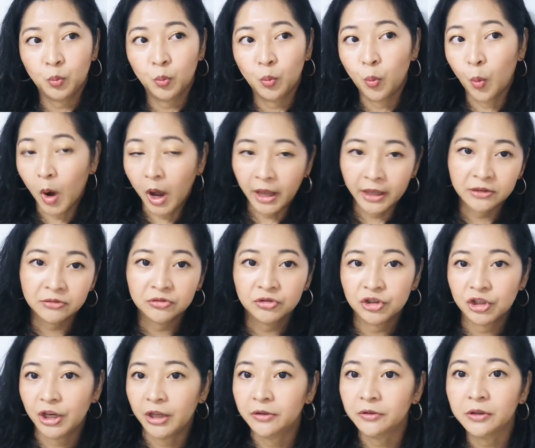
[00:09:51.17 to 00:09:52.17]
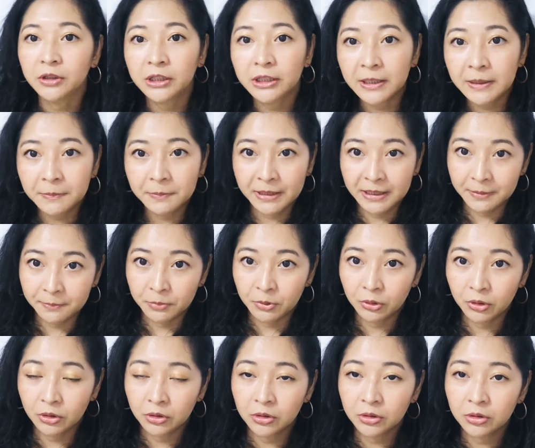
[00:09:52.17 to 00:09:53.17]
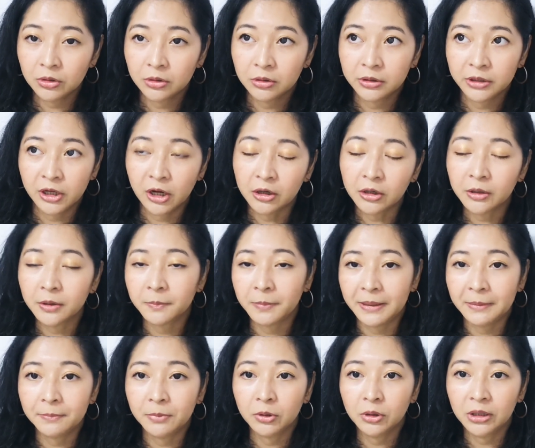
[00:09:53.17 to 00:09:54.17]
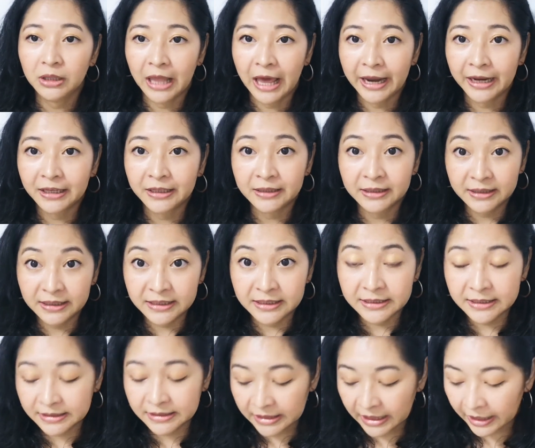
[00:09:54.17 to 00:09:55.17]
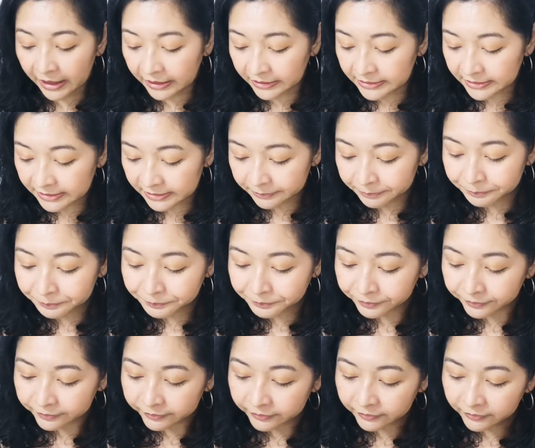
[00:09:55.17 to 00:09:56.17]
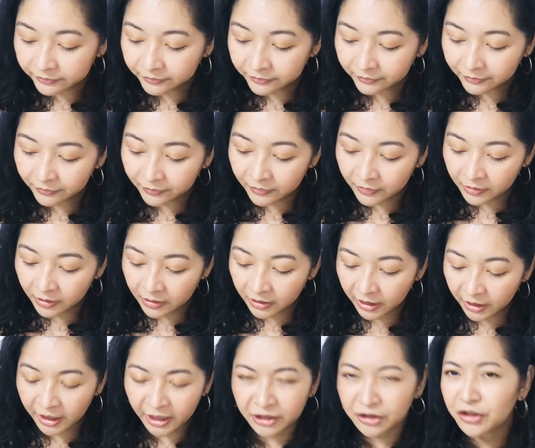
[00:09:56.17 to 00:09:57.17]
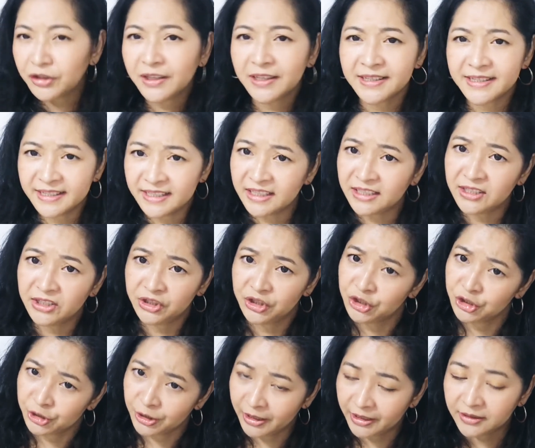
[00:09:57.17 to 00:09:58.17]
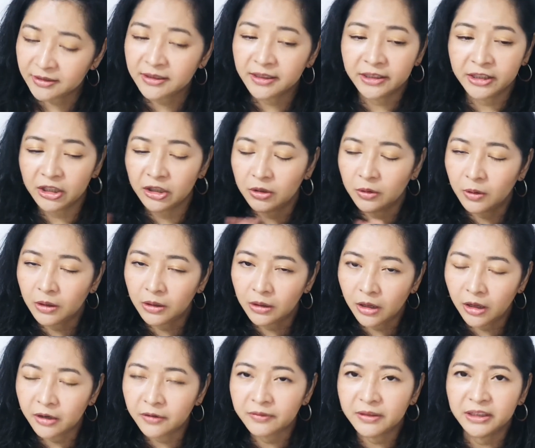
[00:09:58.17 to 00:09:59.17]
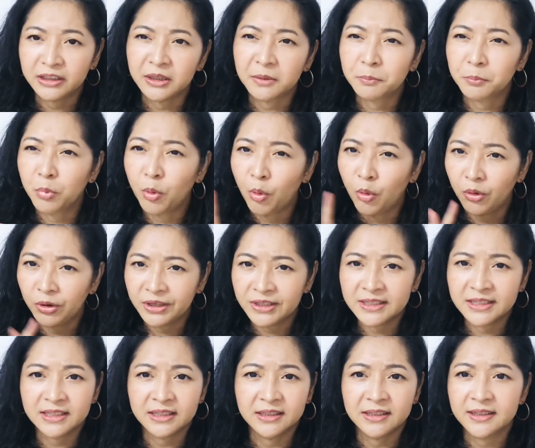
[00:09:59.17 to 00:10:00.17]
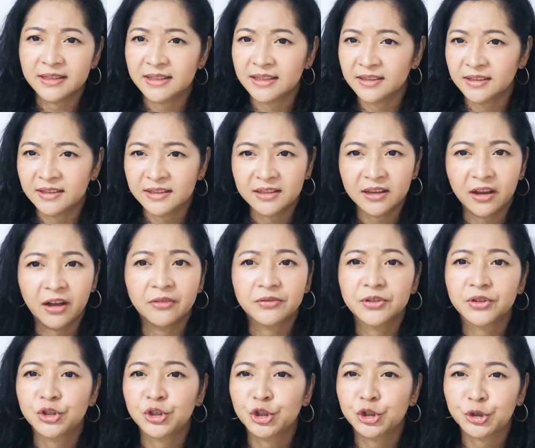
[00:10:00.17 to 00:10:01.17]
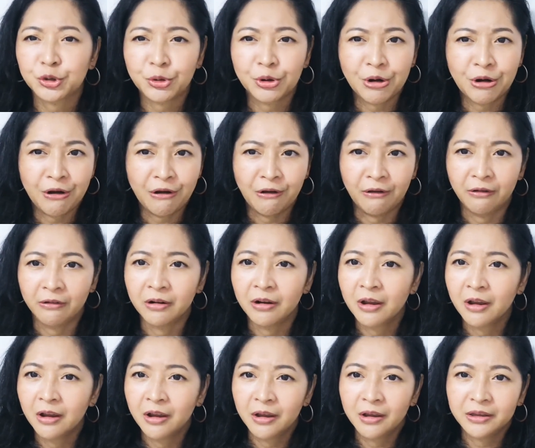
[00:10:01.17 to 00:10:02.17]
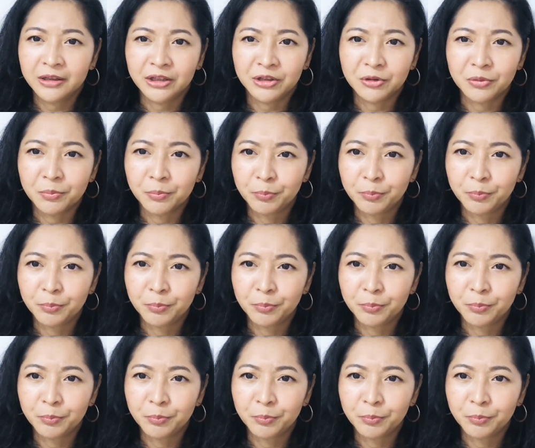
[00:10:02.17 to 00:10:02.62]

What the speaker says: what generally younger people like these days. And you can see this trend, like, you know, a lot of like the poisons and stuff, strong, you know,